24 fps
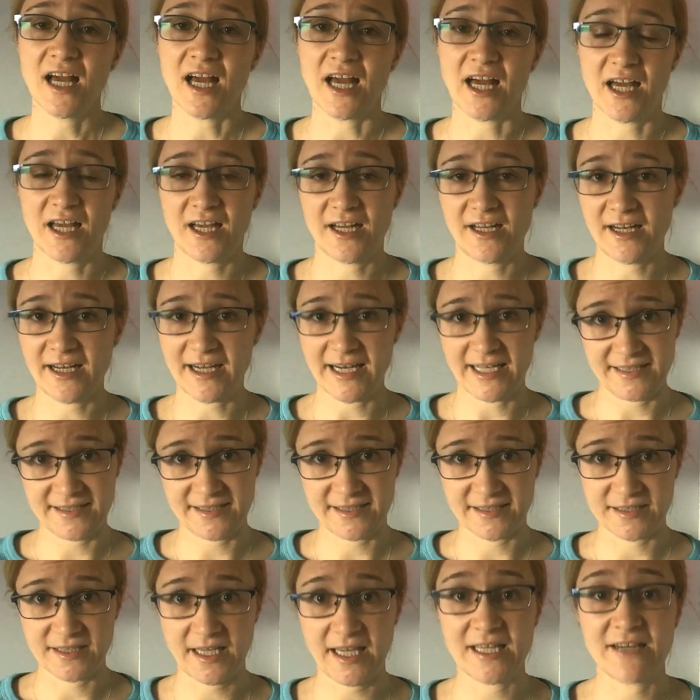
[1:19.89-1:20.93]

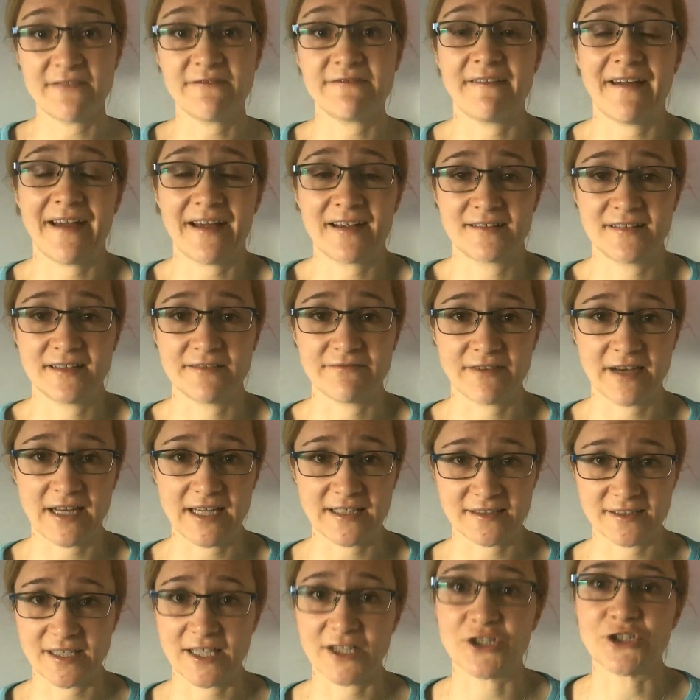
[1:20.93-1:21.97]
lesson, an effective
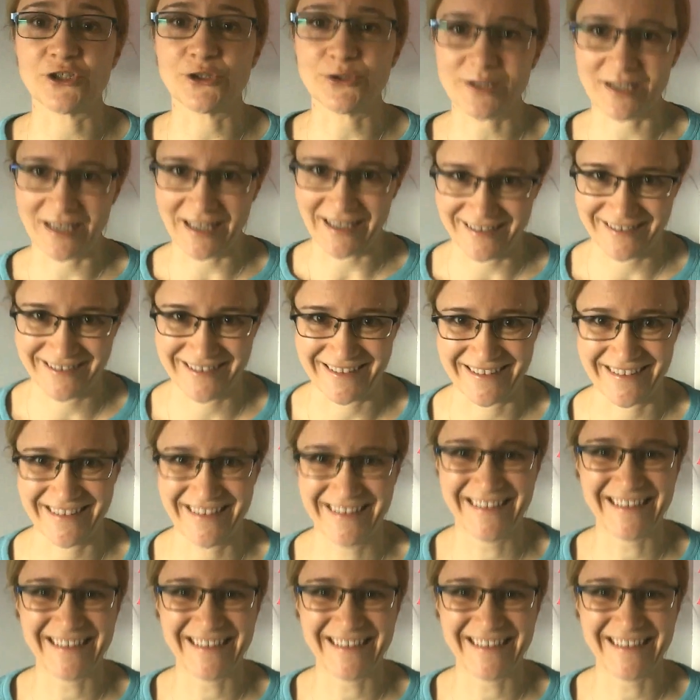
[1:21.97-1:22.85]
lesson, a good lesson.